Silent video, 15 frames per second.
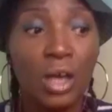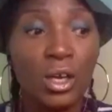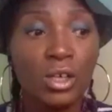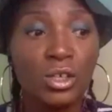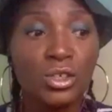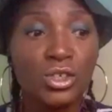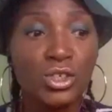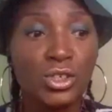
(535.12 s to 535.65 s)

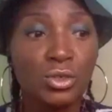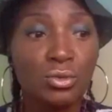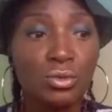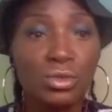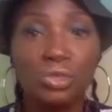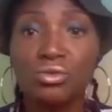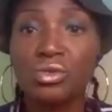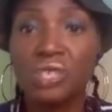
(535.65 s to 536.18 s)
shoot
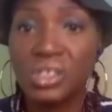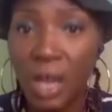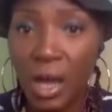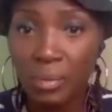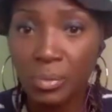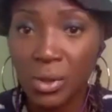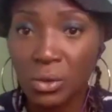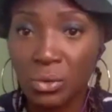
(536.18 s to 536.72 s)
to
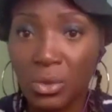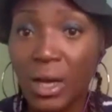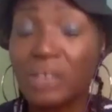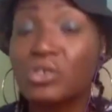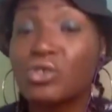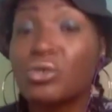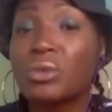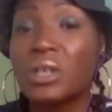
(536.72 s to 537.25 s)
stop you,
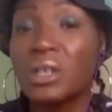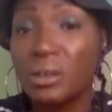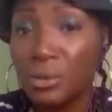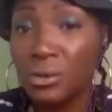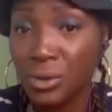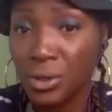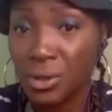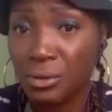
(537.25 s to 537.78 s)
not to
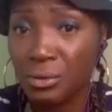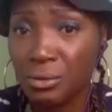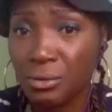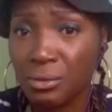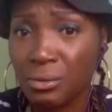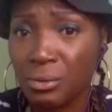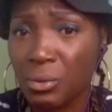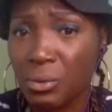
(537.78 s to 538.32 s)
kill you.
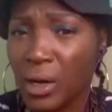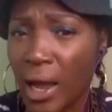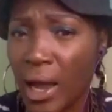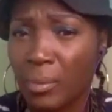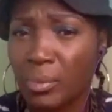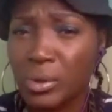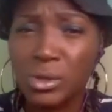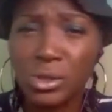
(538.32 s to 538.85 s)
What
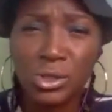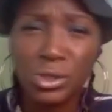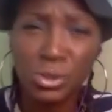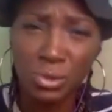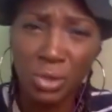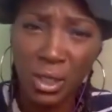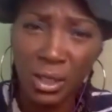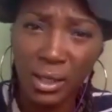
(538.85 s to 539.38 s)
happened to
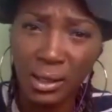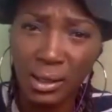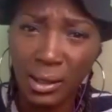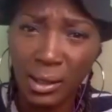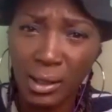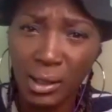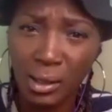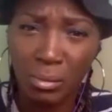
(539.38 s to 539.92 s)
shooting a
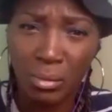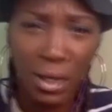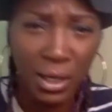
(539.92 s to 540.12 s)
limb, a